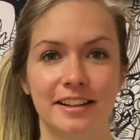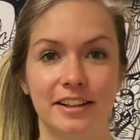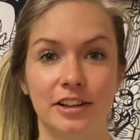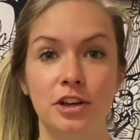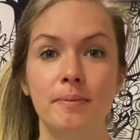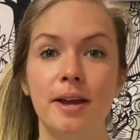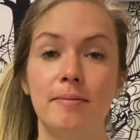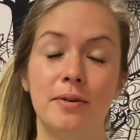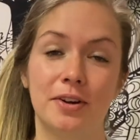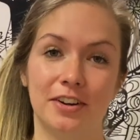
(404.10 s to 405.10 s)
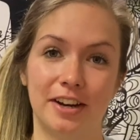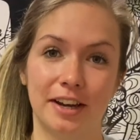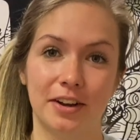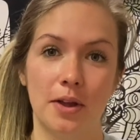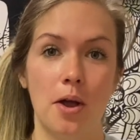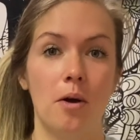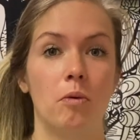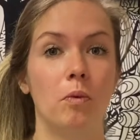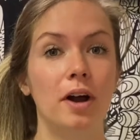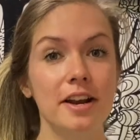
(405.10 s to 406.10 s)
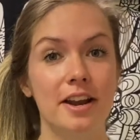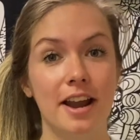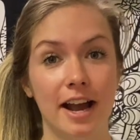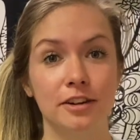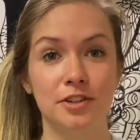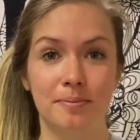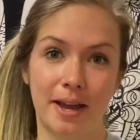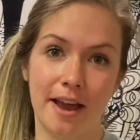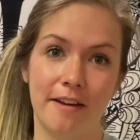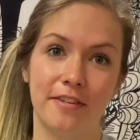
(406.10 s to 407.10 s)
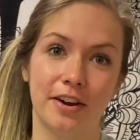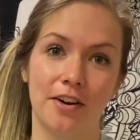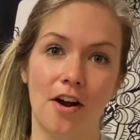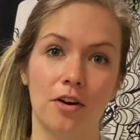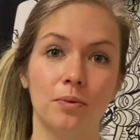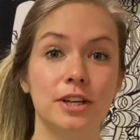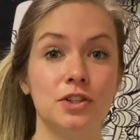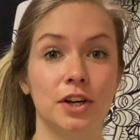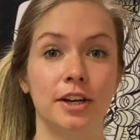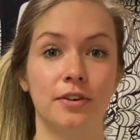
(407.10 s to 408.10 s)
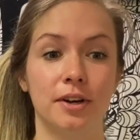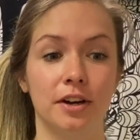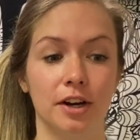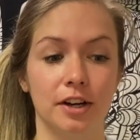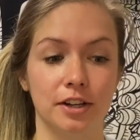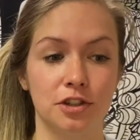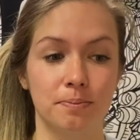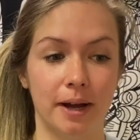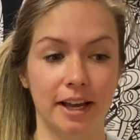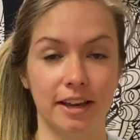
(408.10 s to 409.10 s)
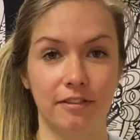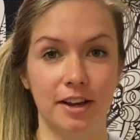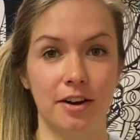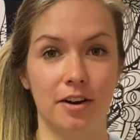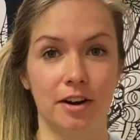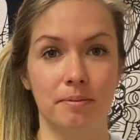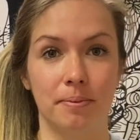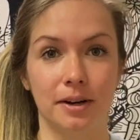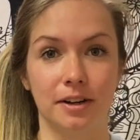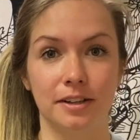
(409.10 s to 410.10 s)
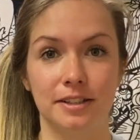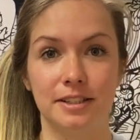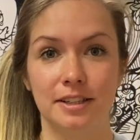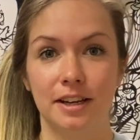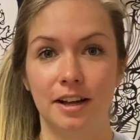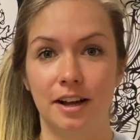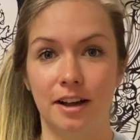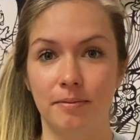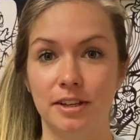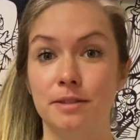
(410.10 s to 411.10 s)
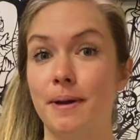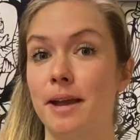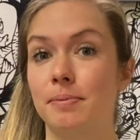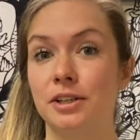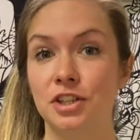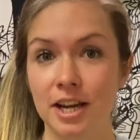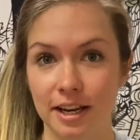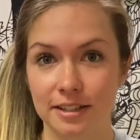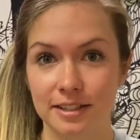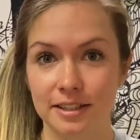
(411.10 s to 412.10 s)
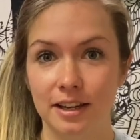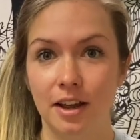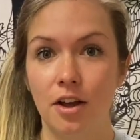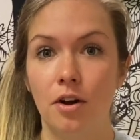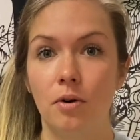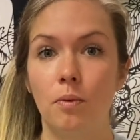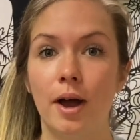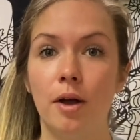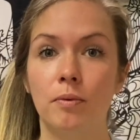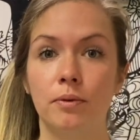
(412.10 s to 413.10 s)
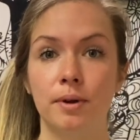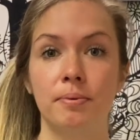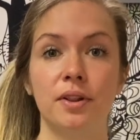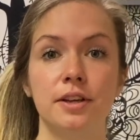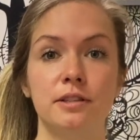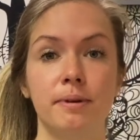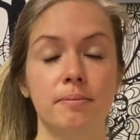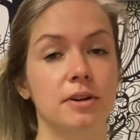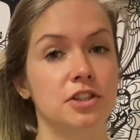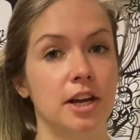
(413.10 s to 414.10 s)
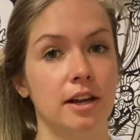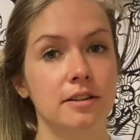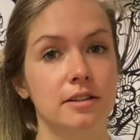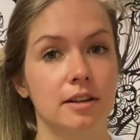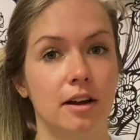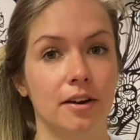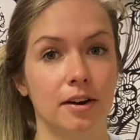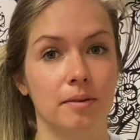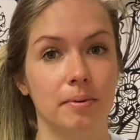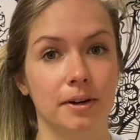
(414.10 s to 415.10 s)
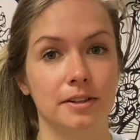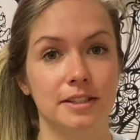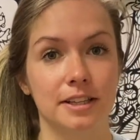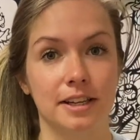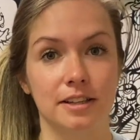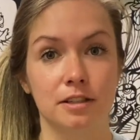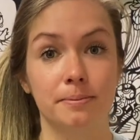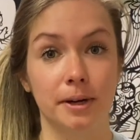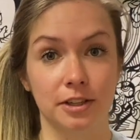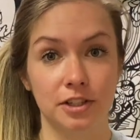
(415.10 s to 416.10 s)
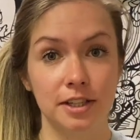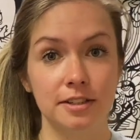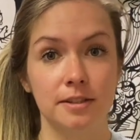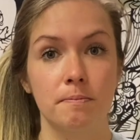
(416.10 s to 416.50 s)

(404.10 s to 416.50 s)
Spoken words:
You may be wondering, what natural behavior are we trying to encourage by giving our birds these paper chains? Well, when we put these paper chains on our birds' perches,